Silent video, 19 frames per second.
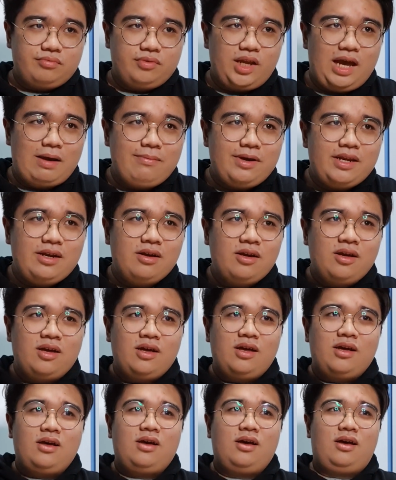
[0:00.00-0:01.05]
I mean,
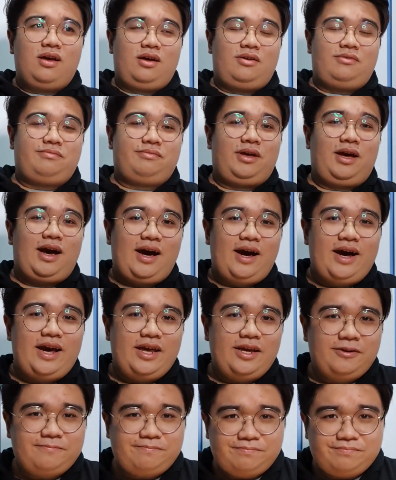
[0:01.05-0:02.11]

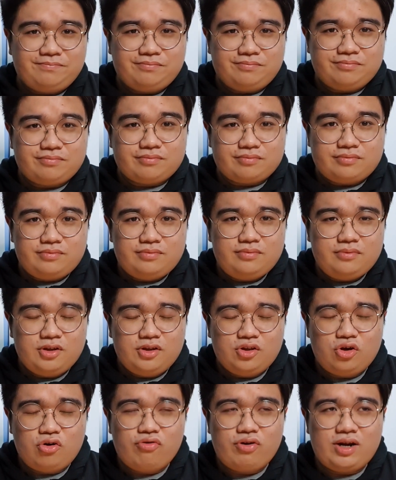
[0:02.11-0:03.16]
I
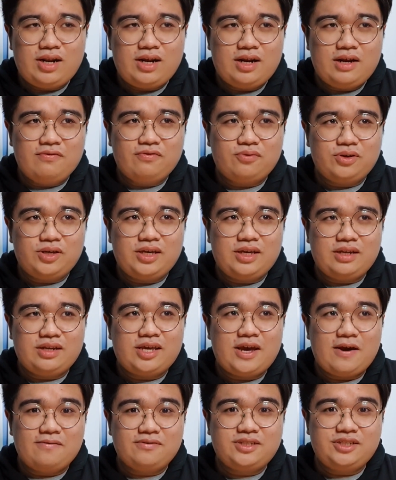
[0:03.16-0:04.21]
don't really love to eat
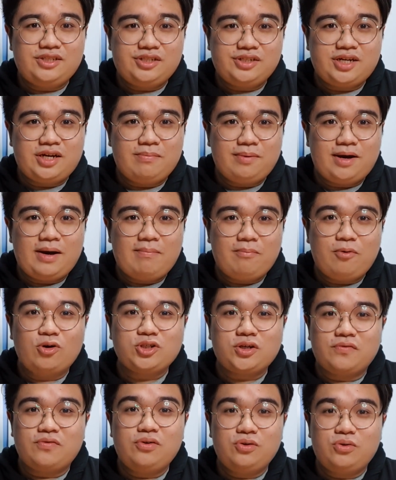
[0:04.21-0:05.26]
KFC chicken, but most
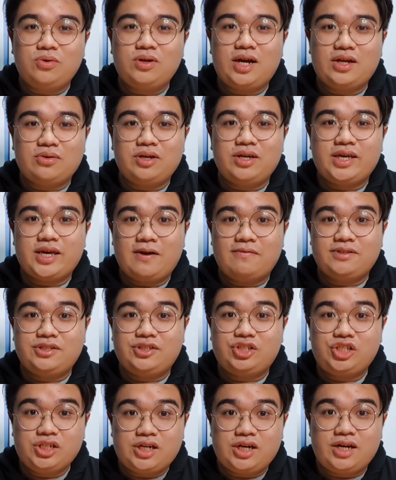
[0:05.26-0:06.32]
of you do like to eat KFC
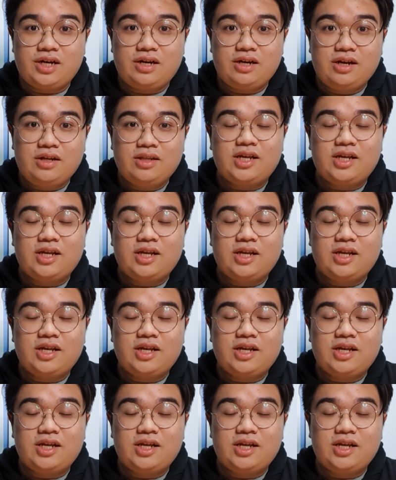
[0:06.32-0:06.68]
chicken.